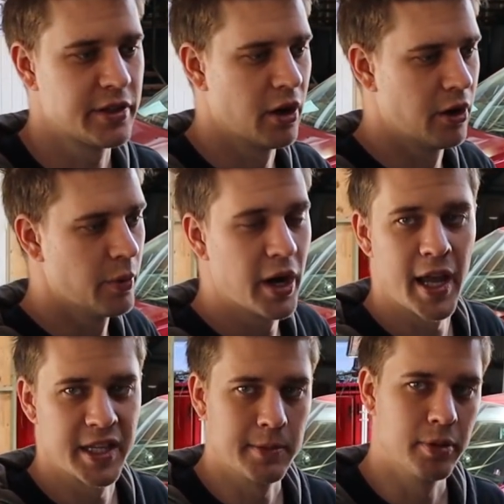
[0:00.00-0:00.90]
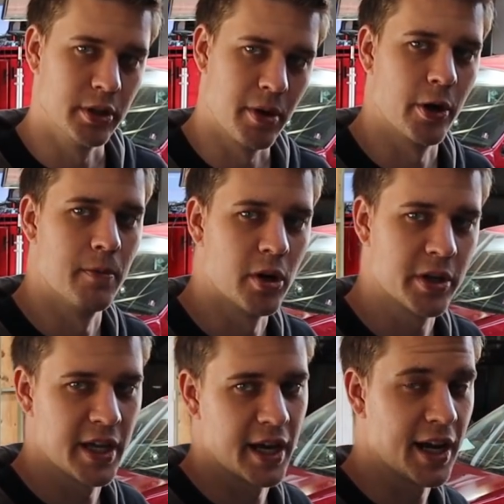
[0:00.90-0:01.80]
So when I did pull the motor and
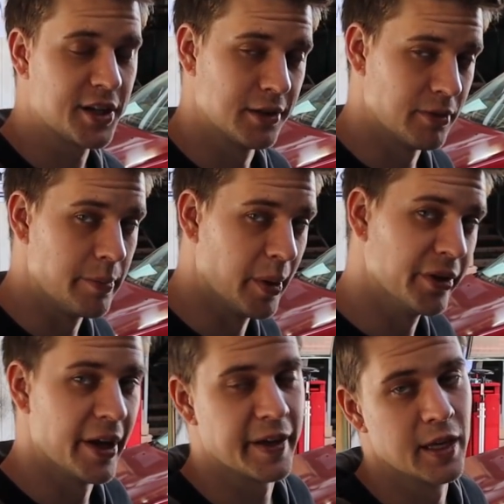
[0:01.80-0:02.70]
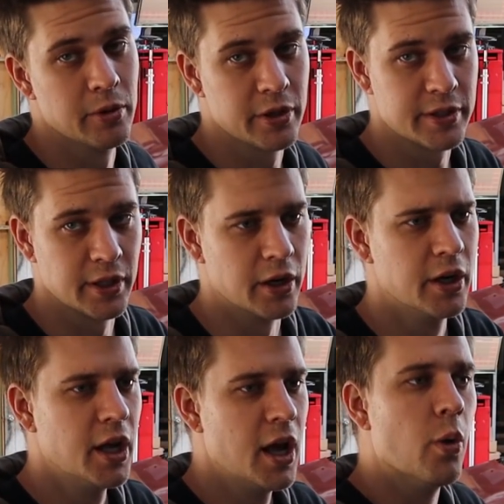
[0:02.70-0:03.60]
box out, I actually rebuilt that gearbox. So
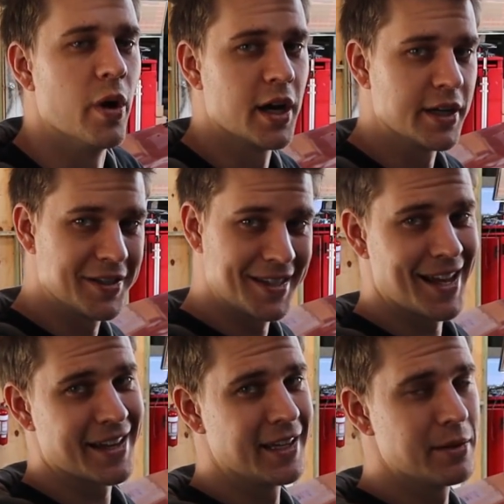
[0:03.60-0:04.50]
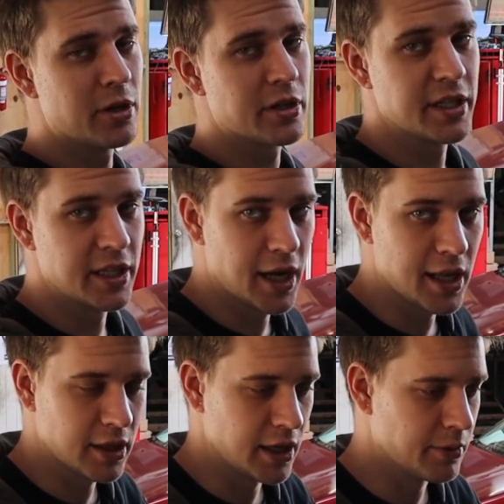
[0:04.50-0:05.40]
we are using that gearbox in the
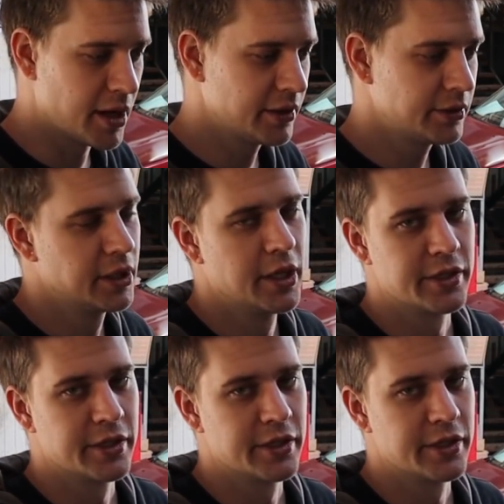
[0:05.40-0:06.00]
R31.